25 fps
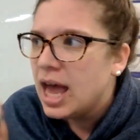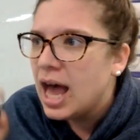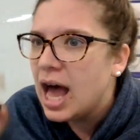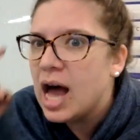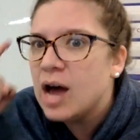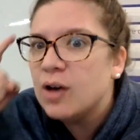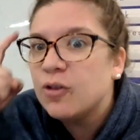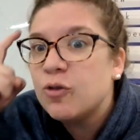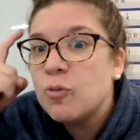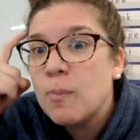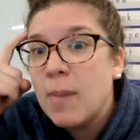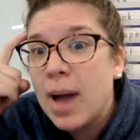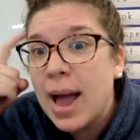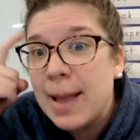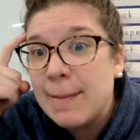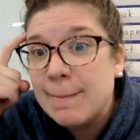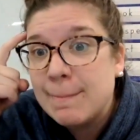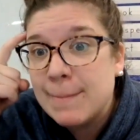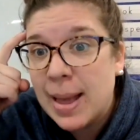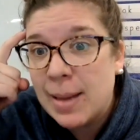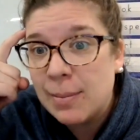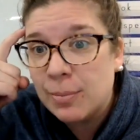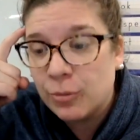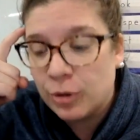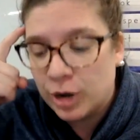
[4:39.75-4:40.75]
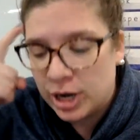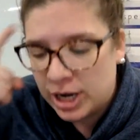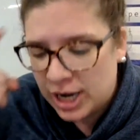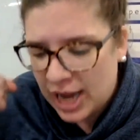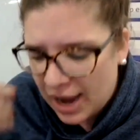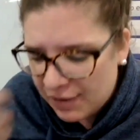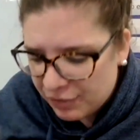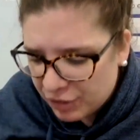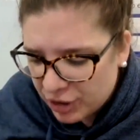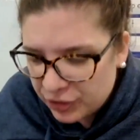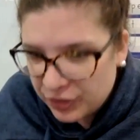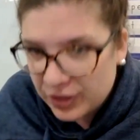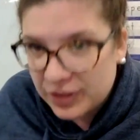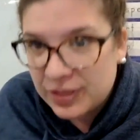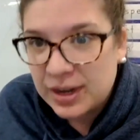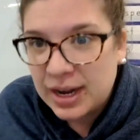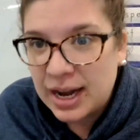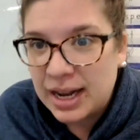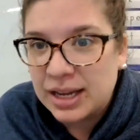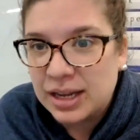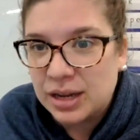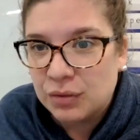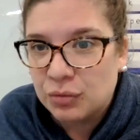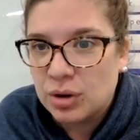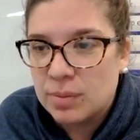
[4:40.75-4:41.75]
of my memory, everything that
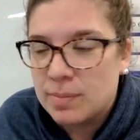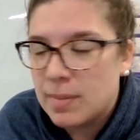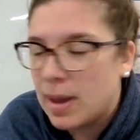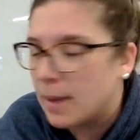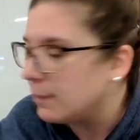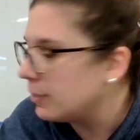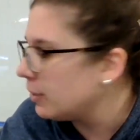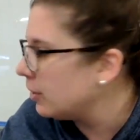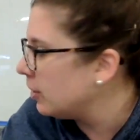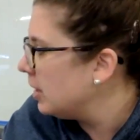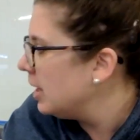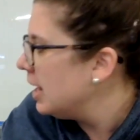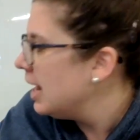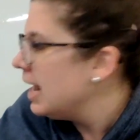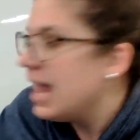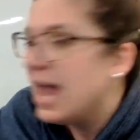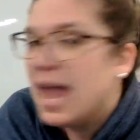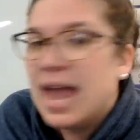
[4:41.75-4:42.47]
I could remember,